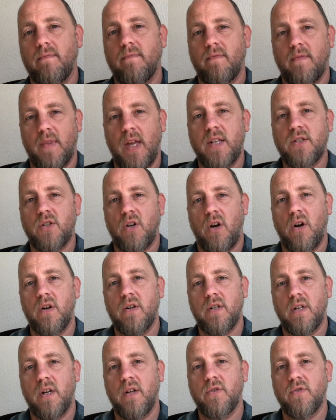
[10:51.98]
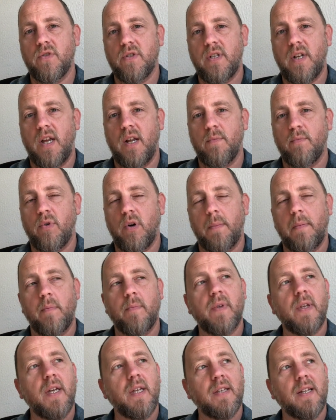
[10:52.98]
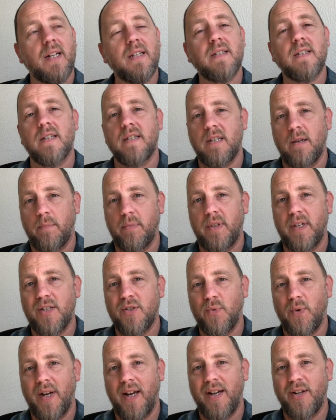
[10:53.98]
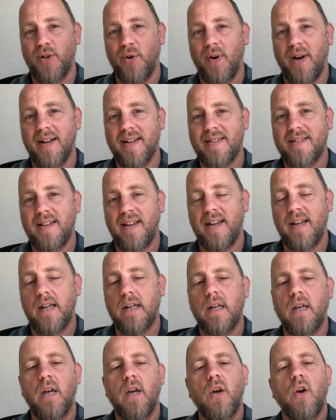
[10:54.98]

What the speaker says: That's hard to understand probably, and that's the simplest way I know how to say it.